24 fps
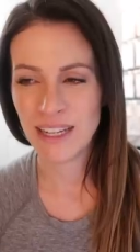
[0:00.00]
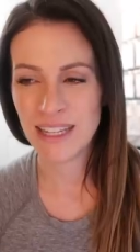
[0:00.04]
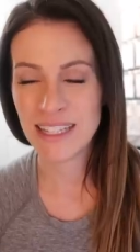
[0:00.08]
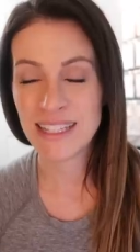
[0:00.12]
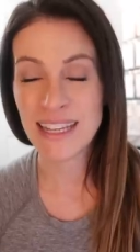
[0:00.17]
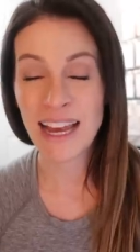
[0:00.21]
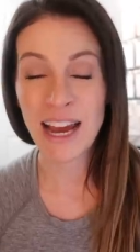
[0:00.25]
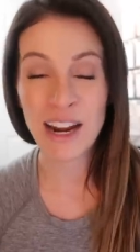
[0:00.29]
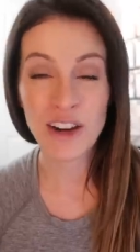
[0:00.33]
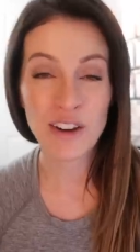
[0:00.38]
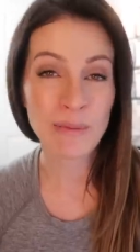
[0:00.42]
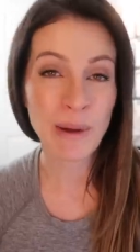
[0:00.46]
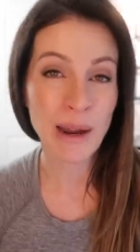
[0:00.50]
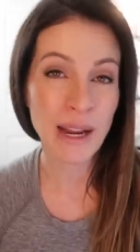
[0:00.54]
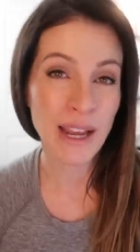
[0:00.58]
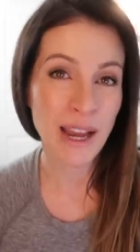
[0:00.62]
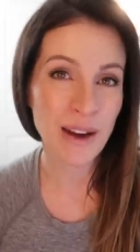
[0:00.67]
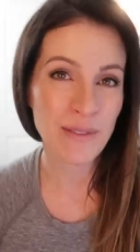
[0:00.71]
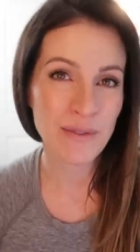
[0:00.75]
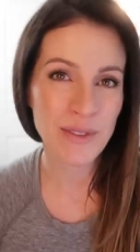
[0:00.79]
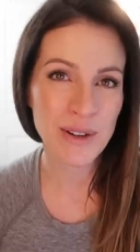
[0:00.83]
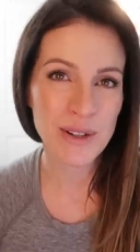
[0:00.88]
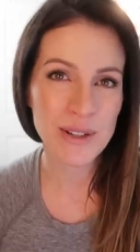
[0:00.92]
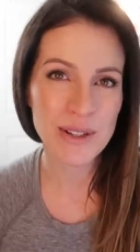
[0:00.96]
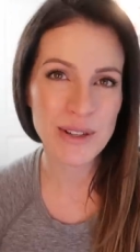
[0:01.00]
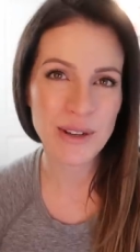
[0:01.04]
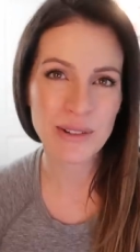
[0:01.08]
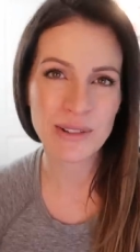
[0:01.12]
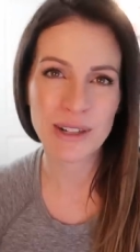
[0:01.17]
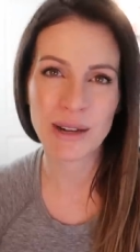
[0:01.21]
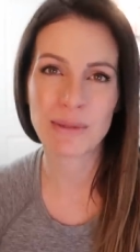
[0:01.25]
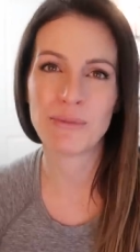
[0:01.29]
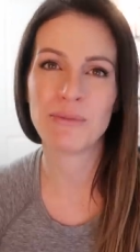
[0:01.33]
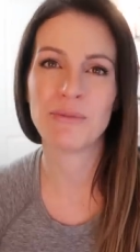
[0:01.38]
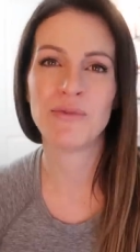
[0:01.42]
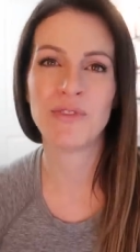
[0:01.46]
It's out of my comfort zone.
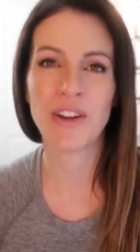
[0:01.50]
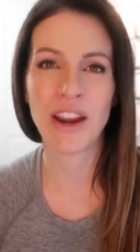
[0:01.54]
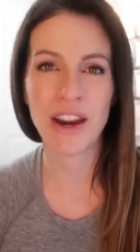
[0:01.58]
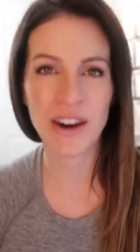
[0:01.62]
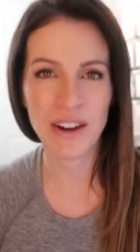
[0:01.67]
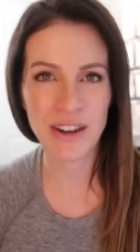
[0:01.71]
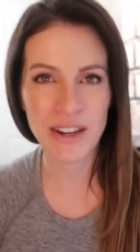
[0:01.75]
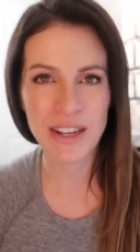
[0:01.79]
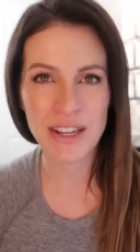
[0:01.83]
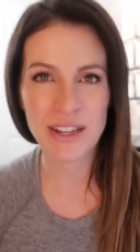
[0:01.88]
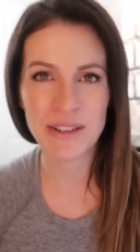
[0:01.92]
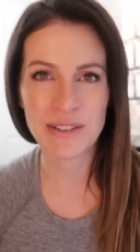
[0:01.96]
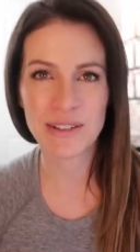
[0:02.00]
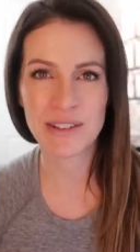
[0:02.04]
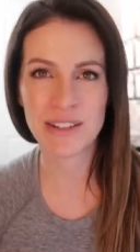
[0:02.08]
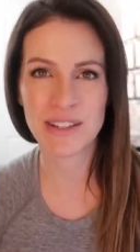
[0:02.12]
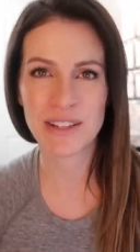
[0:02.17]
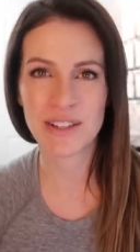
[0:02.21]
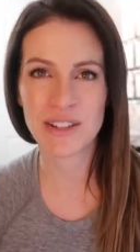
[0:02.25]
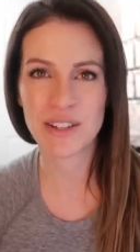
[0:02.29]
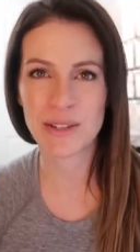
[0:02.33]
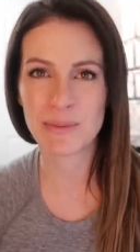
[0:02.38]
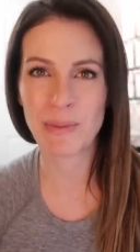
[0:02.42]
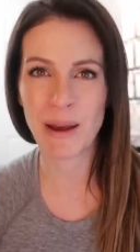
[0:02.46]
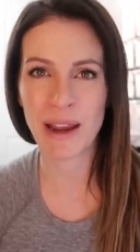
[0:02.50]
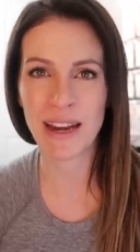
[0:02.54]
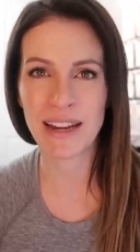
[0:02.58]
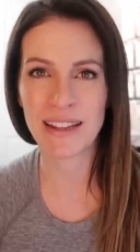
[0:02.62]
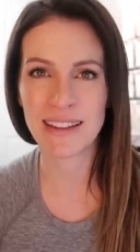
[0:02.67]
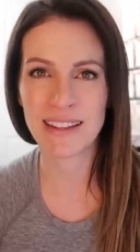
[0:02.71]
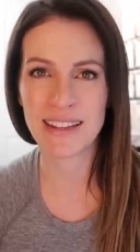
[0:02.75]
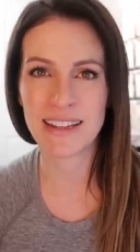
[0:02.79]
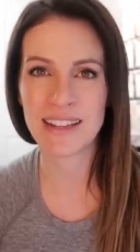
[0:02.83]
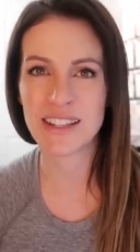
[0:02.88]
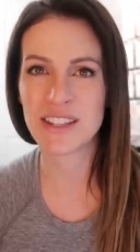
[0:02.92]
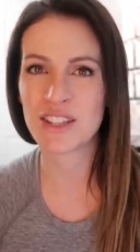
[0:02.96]
I'm very used to just buying
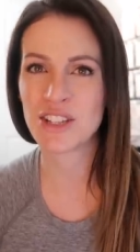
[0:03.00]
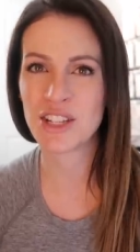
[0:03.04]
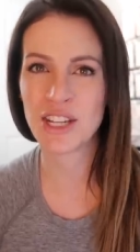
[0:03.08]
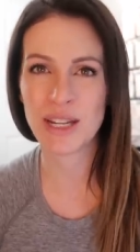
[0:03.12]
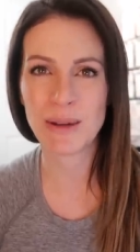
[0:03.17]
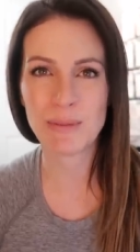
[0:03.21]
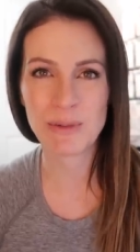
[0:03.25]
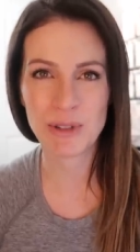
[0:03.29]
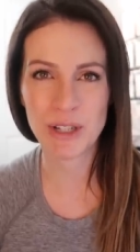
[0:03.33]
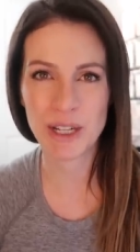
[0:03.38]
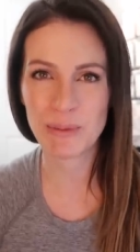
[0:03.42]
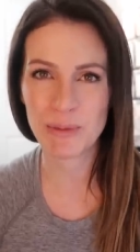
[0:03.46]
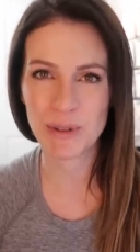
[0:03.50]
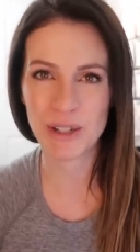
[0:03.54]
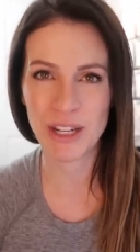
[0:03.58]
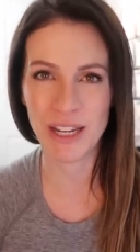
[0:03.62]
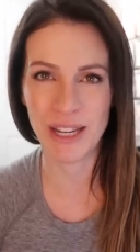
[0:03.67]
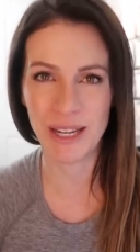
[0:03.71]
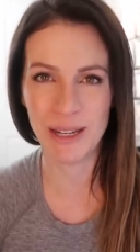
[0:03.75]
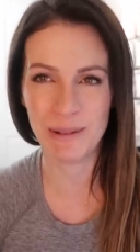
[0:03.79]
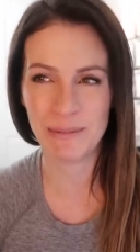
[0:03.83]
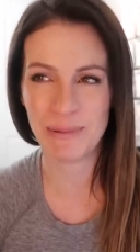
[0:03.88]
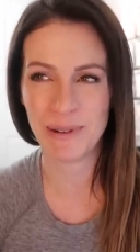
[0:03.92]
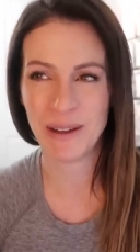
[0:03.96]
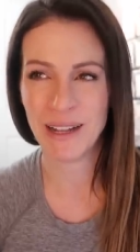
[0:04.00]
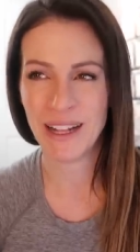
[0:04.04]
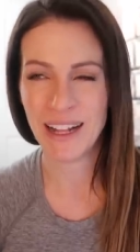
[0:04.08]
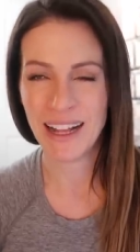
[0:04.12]
things cheap, cheap, cheap,